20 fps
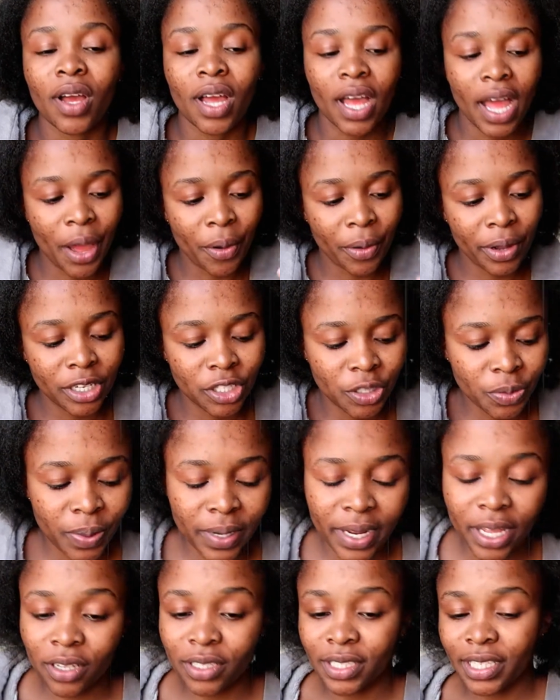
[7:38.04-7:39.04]
I went to
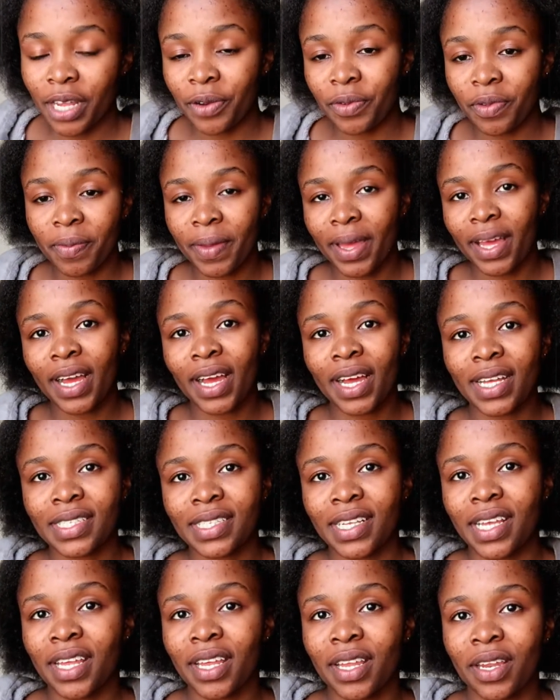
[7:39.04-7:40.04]
play outside with my
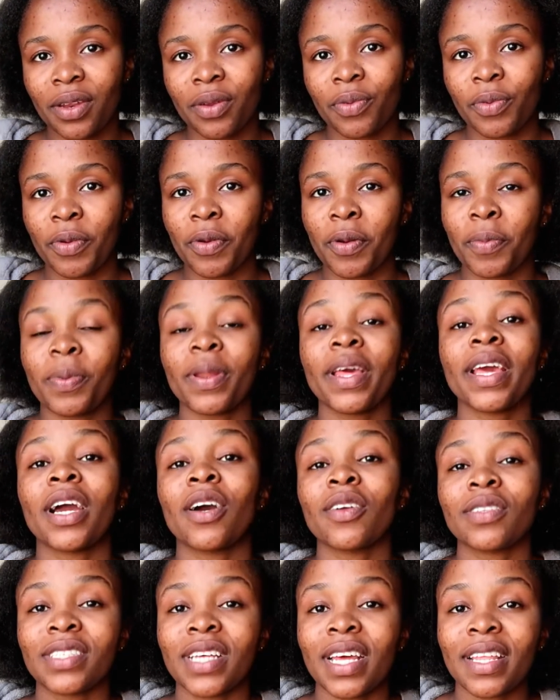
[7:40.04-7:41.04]
cousin. We were playing
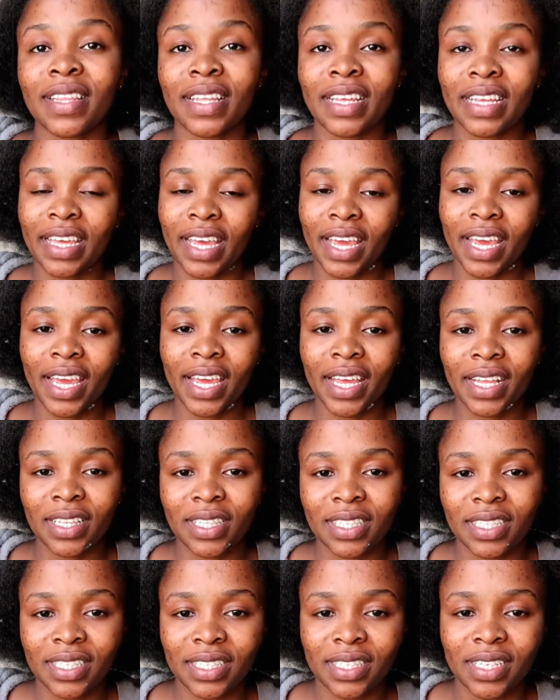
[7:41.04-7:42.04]
outside the
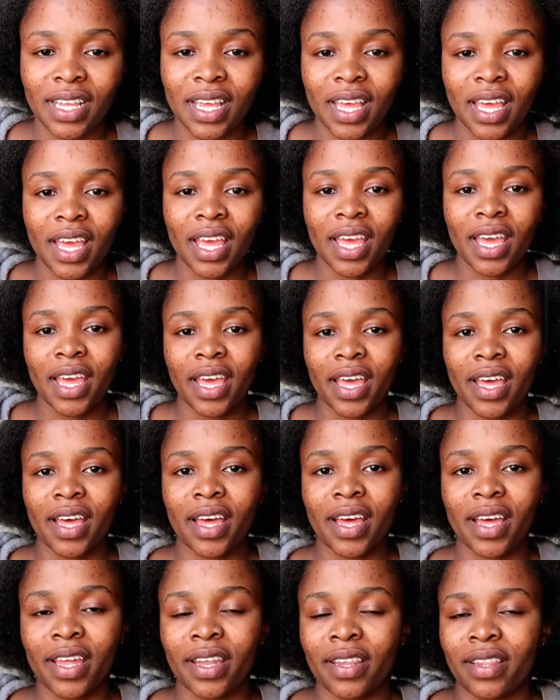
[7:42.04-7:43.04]
gates,
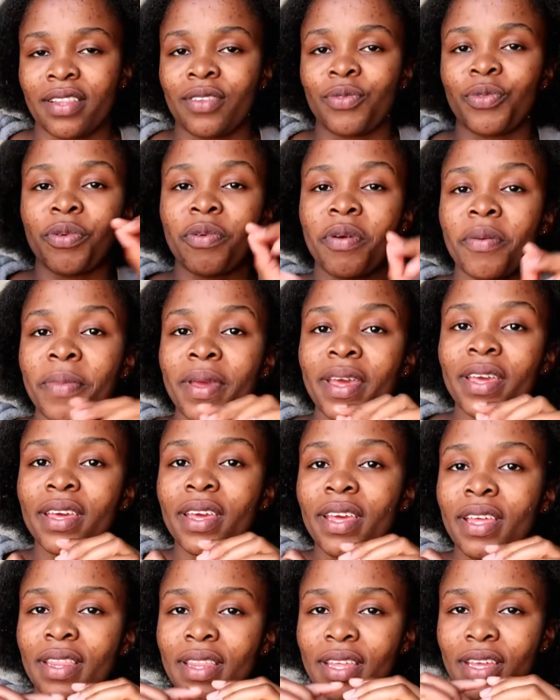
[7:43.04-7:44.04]
and we were
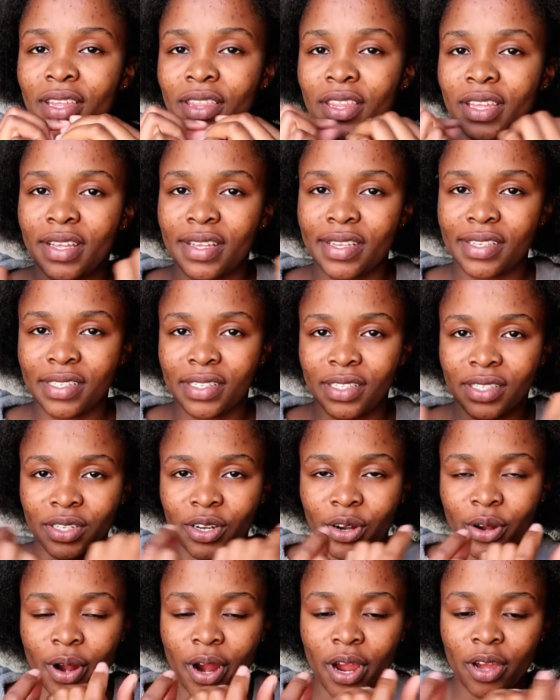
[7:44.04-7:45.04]
making these
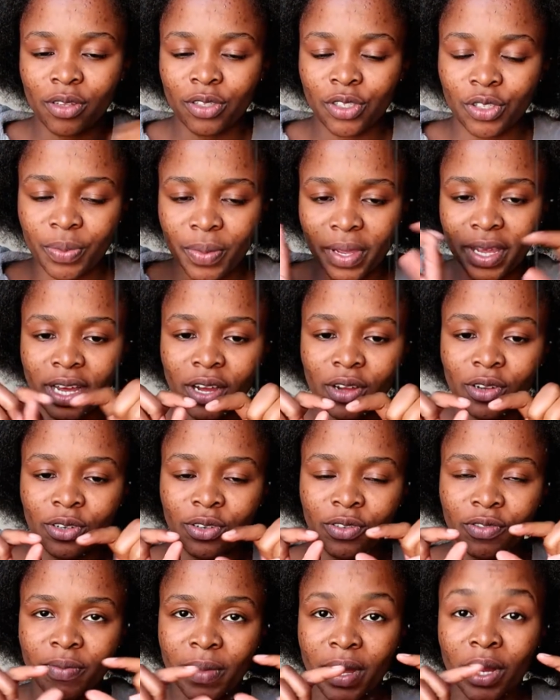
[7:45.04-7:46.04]
crowns you make out
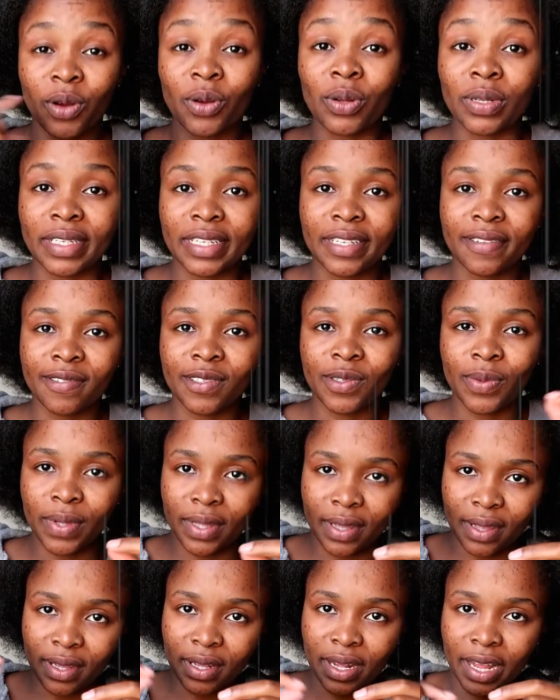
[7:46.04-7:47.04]
of mango leaves
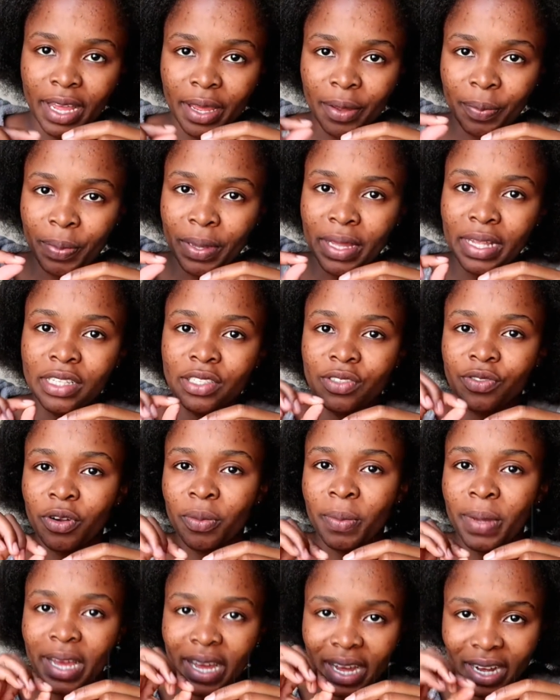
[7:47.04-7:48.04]
with like pins
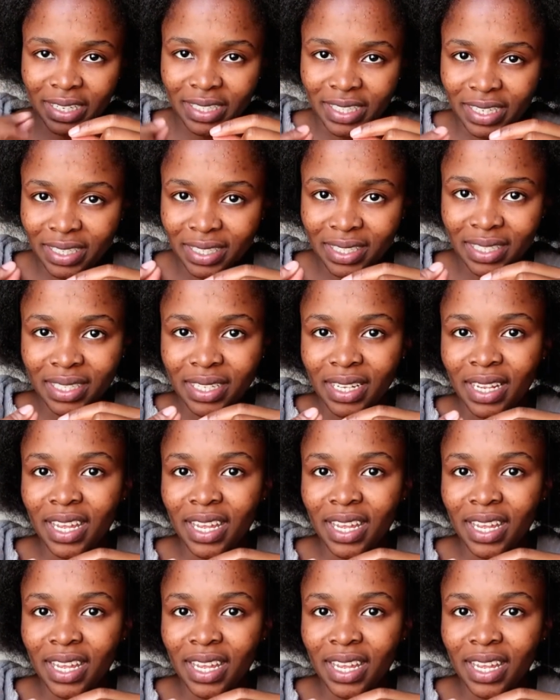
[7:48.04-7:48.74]
from a cactus